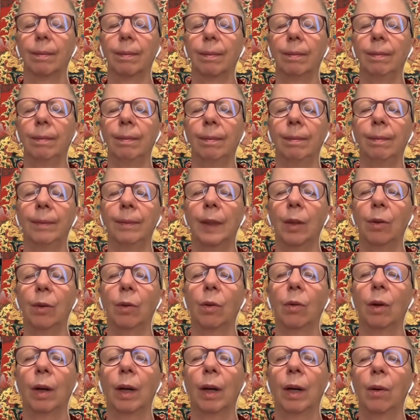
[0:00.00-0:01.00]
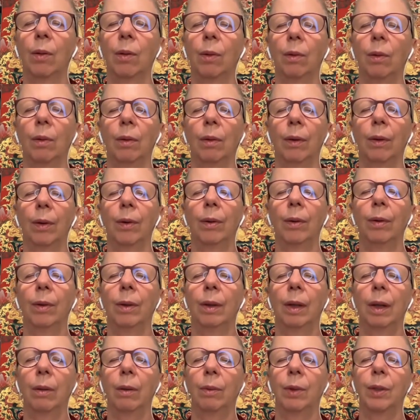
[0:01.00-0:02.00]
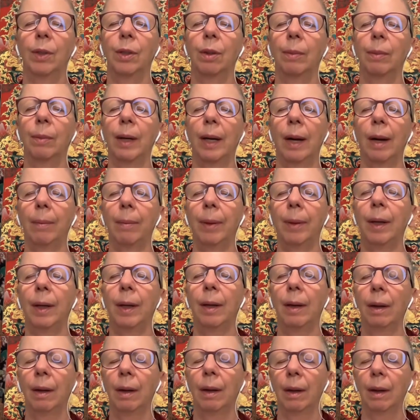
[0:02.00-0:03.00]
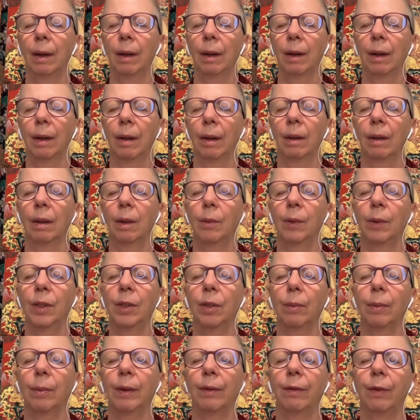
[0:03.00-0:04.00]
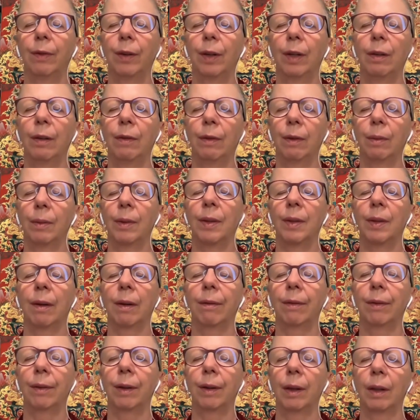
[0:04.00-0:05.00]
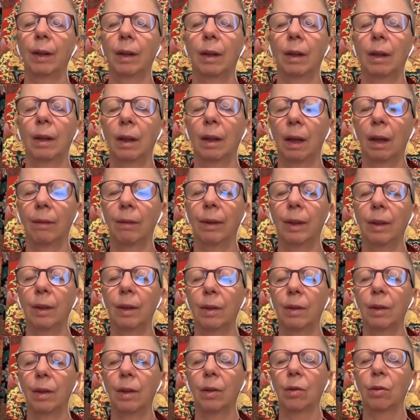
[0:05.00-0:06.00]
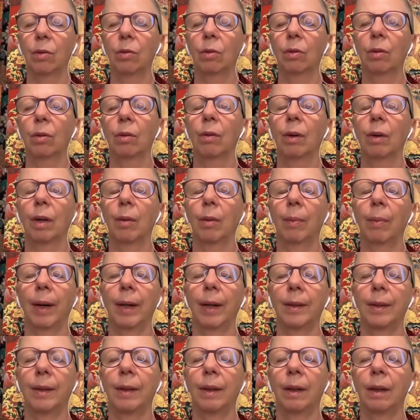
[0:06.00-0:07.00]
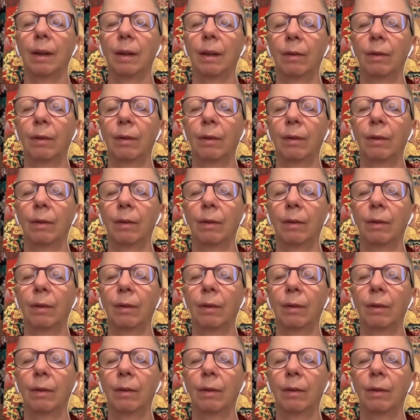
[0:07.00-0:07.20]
They're all equal, though, in their wish to be happy, their wish to be free from suffering and having this extraordinary capacity